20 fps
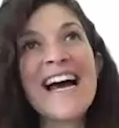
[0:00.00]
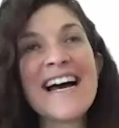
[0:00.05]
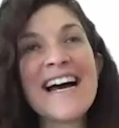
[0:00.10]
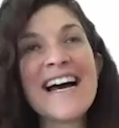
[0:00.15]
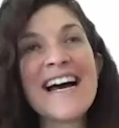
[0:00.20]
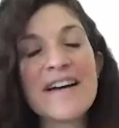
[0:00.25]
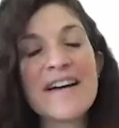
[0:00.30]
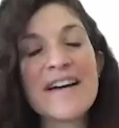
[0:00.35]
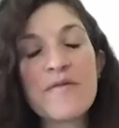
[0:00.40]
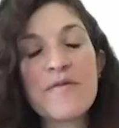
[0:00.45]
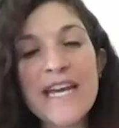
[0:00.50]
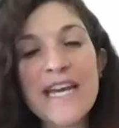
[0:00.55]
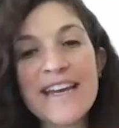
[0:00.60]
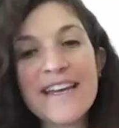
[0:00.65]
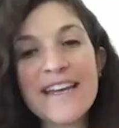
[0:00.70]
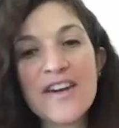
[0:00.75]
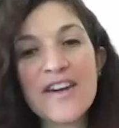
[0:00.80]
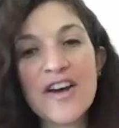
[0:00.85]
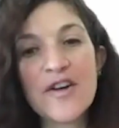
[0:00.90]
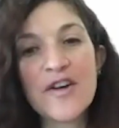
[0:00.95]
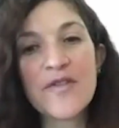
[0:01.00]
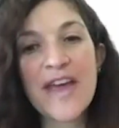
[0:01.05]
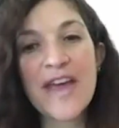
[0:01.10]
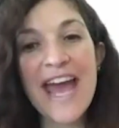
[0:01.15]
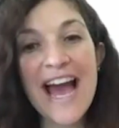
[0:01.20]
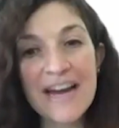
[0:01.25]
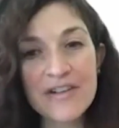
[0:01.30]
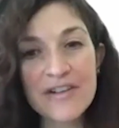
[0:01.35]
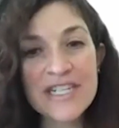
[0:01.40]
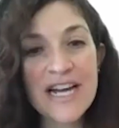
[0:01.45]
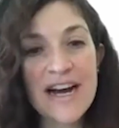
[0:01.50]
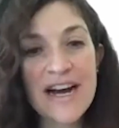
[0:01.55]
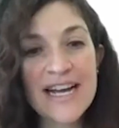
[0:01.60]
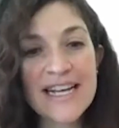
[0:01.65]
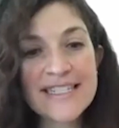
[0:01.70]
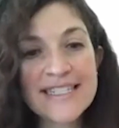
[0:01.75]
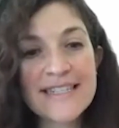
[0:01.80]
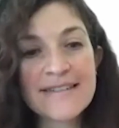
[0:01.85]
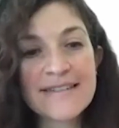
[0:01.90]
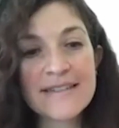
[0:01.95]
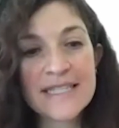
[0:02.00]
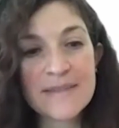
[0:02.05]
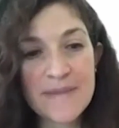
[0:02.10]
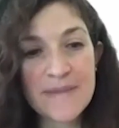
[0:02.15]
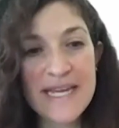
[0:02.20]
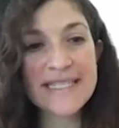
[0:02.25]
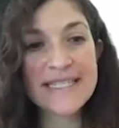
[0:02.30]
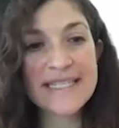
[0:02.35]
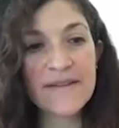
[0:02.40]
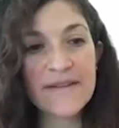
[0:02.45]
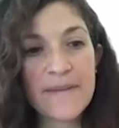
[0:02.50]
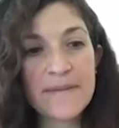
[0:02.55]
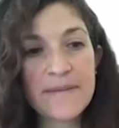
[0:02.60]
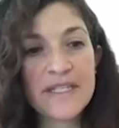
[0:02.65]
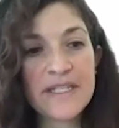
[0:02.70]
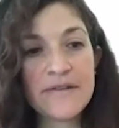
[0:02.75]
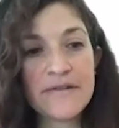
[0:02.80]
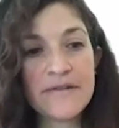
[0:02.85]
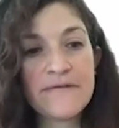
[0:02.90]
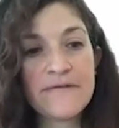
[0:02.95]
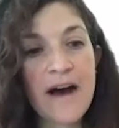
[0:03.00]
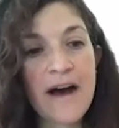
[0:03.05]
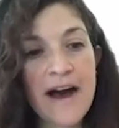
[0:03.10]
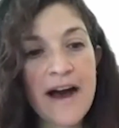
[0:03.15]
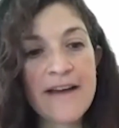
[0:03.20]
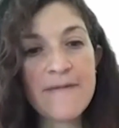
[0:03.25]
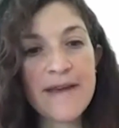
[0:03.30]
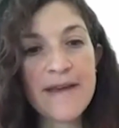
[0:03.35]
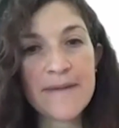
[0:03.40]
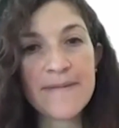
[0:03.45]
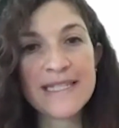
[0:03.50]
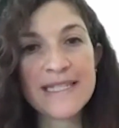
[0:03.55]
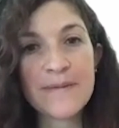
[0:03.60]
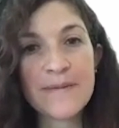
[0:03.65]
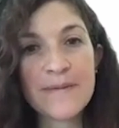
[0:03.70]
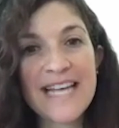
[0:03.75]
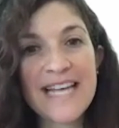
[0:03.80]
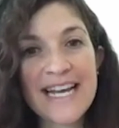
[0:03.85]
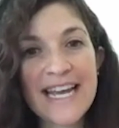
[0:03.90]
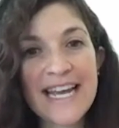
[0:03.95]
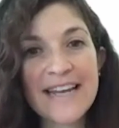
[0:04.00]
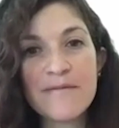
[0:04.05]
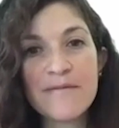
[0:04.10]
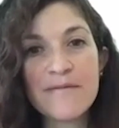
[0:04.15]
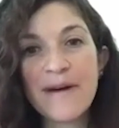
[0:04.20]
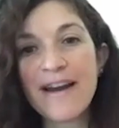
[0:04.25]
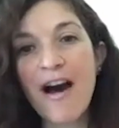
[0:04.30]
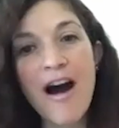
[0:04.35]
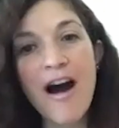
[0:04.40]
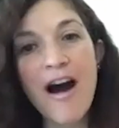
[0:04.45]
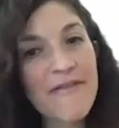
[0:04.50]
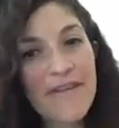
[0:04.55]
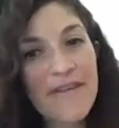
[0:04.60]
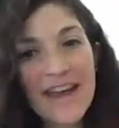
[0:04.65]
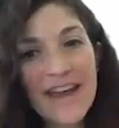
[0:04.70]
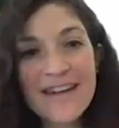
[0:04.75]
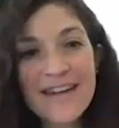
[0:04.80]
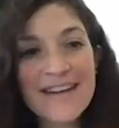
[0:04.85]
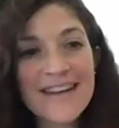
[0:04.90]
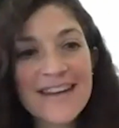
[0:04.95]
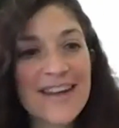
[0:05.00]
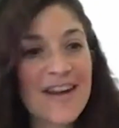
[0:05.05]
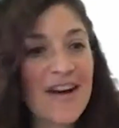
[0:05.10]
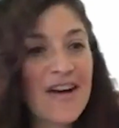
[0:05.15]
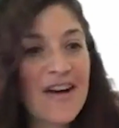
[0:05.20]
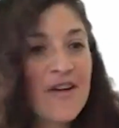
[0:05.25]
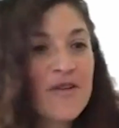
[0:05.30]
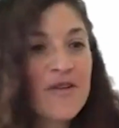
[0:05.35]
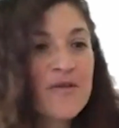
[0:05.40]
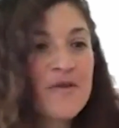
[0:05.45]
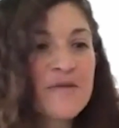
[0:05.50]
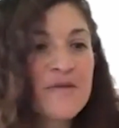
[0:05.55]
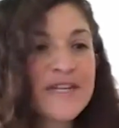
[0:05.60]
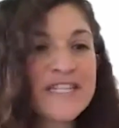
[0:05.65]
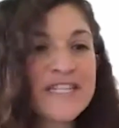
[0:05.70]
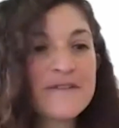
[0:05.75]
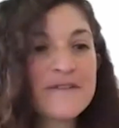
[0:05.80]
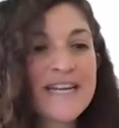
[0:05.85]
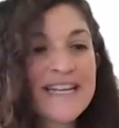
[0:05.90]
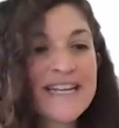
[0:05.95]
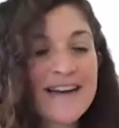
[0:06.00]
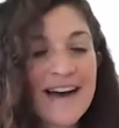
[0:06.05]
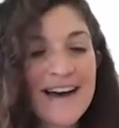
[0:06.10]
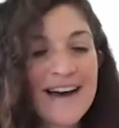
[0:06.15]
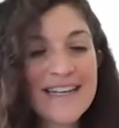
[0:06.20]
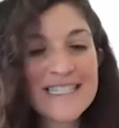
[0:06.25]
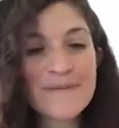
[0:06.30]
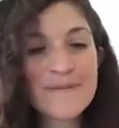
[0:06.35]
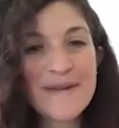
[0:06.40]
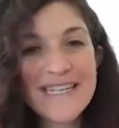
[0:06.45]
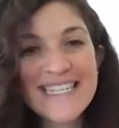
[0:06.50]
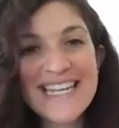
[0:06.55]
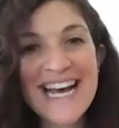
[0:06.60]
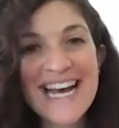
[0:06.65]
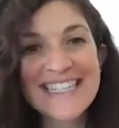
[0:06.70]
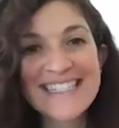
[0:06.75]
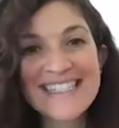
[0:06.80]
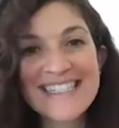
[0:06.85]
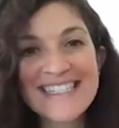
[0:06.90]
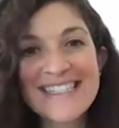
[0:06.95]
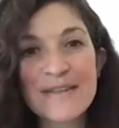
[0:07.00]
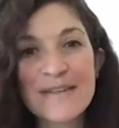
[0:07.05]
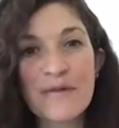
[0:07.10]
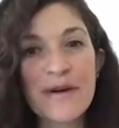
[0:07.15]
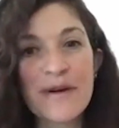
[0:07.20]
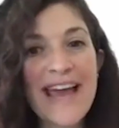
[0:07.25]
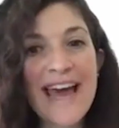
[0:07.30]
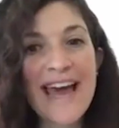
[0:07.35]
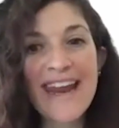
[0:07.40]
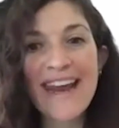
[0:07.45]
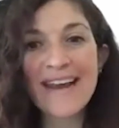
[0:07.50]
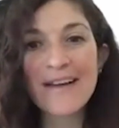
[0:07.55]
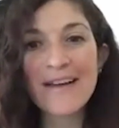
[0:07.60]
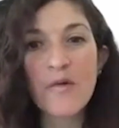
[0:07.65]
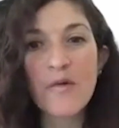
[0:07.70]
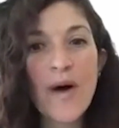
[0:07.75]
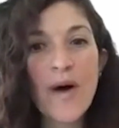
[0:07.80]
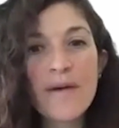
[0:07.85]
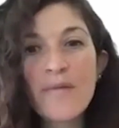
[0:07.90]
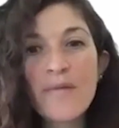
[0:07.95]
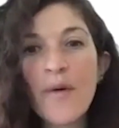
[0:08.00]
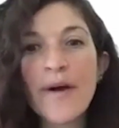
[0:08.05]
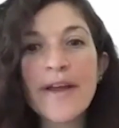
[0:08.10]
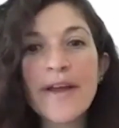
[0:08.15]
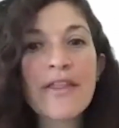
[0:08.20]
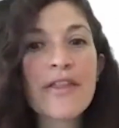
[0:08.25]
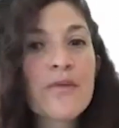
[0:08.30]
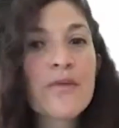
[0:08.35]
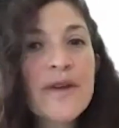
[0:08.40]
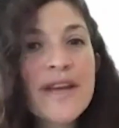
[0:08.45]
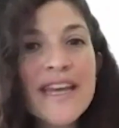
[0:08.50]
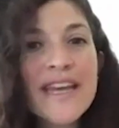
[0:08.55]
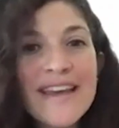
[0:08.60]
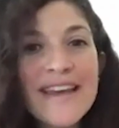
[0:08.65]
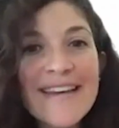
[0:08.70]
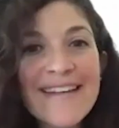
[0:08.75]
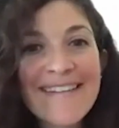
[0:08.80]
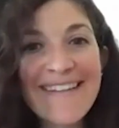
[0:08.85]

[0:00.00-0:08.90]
they advertise speeds of up to 5 megabits per second, but often, we do speed tests and we're getting 1.3.